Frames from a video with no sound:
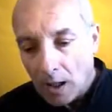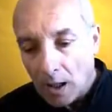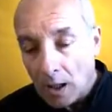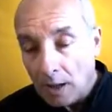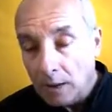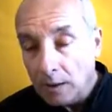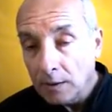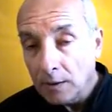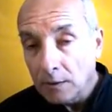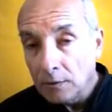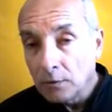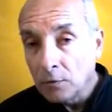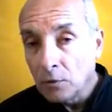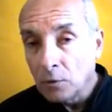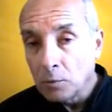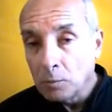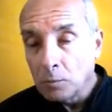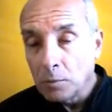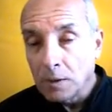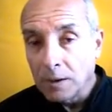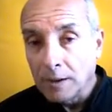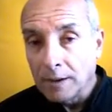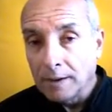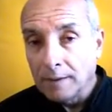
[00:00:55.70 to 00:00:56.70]
And it took
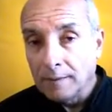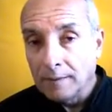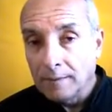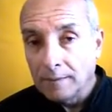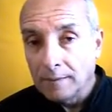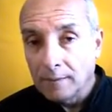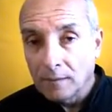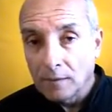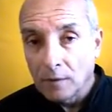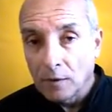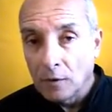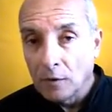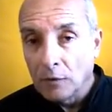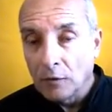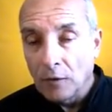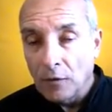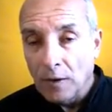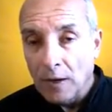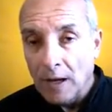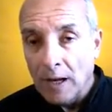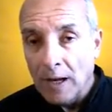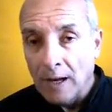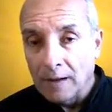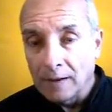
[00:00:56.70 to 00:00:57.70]
place on the
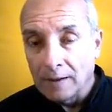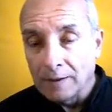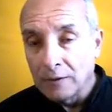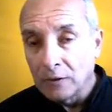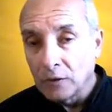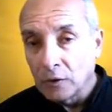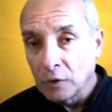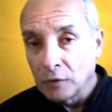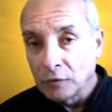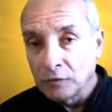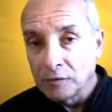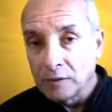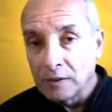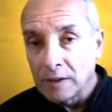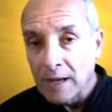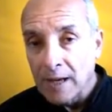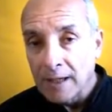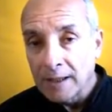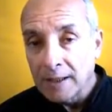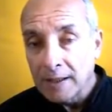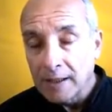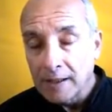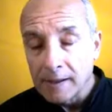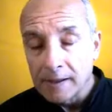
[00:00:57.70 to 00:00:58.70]
island of
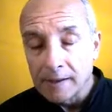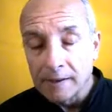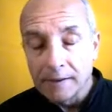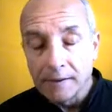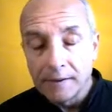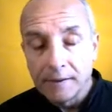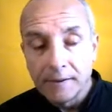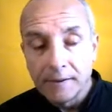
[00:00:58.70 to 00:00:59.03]
Lanka,